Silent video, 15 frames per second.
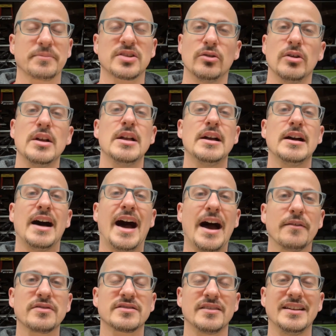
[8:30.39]
So
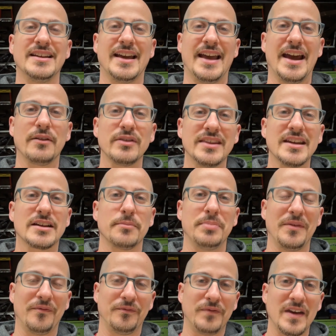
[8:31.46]
obviously everything could
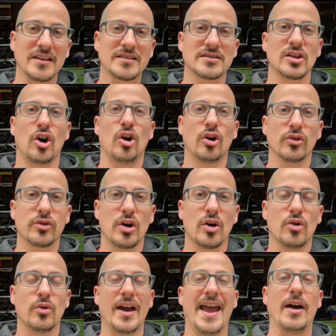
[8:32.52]
be fixed,
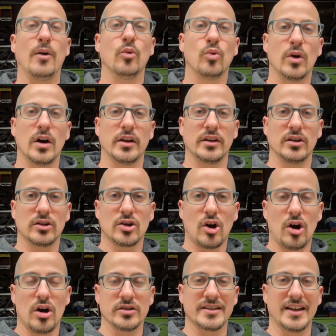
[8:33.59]
although at what
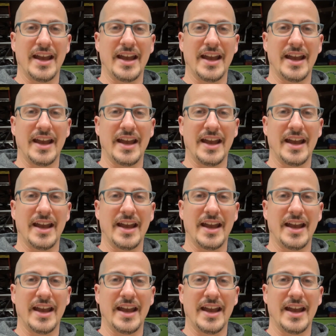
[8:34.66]
cost?